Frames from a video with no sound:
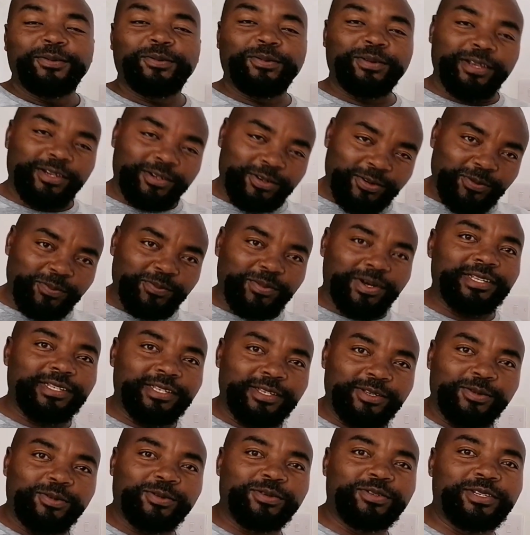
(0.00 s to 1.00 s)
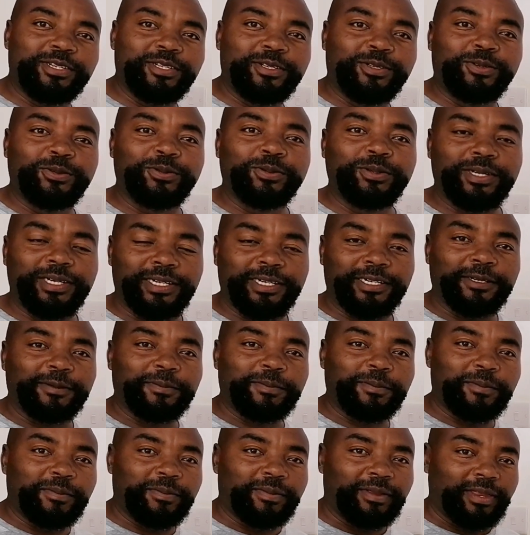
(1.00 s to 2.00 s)
we are so much used to
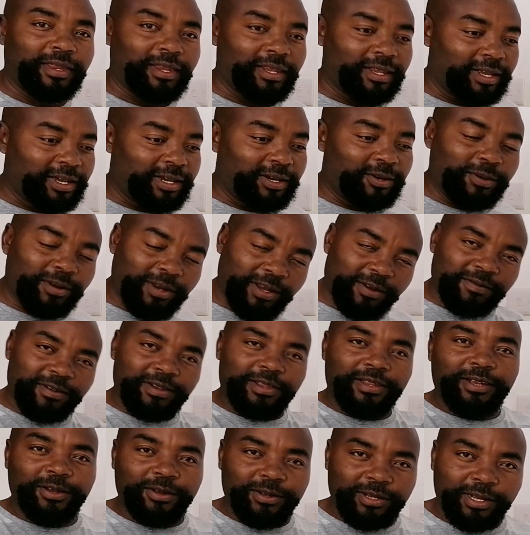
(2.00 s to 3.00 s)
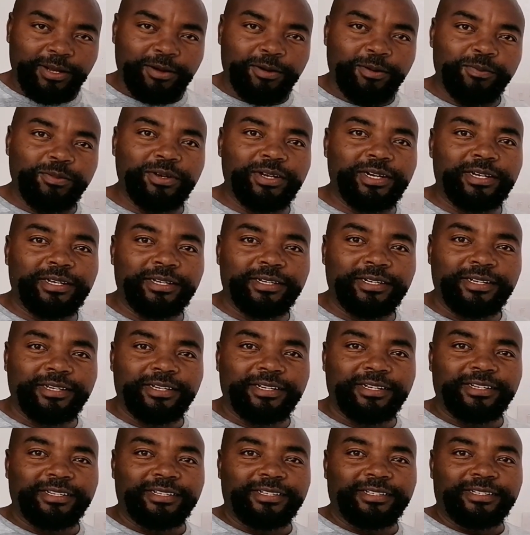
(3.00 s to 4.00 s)
doing everything on the computer
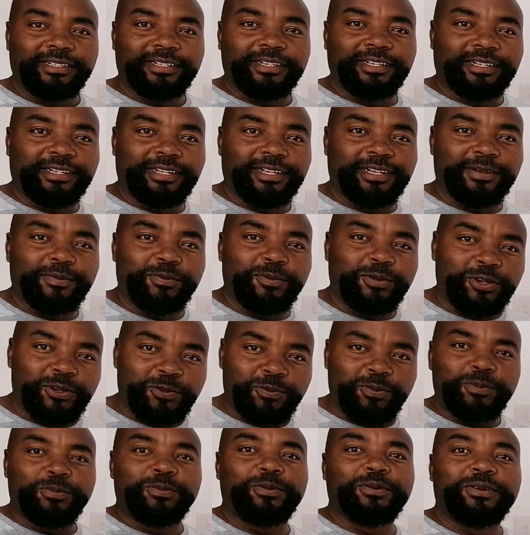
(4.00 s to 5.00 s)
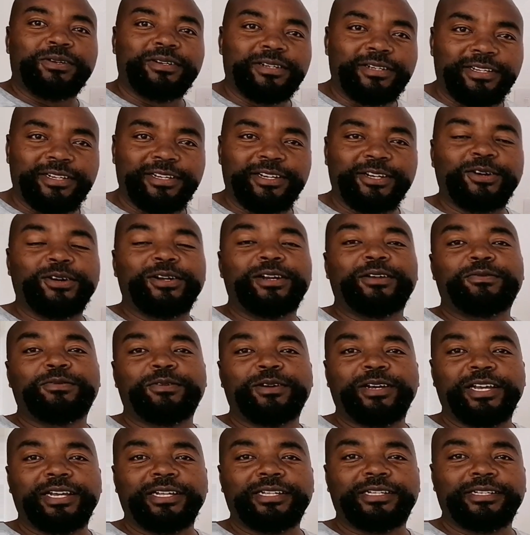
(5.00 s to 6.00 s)
that most people are gonna
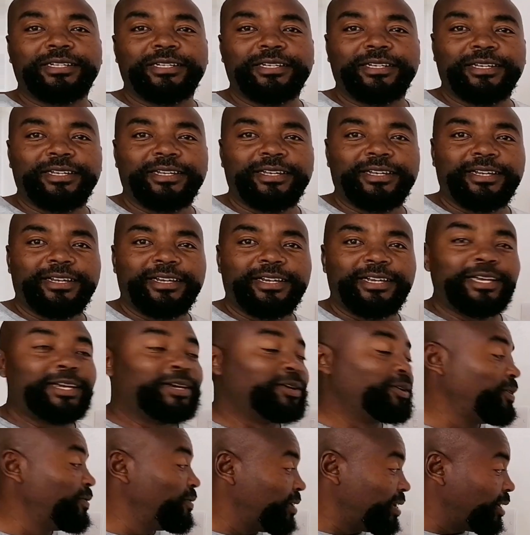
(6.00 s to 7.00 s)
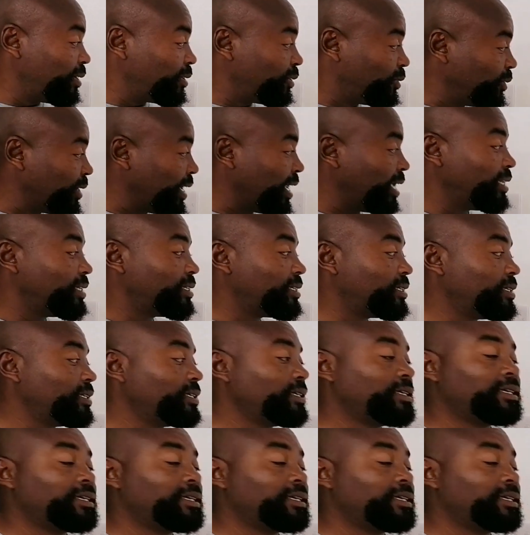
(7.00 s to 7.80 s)
forget, even how to write.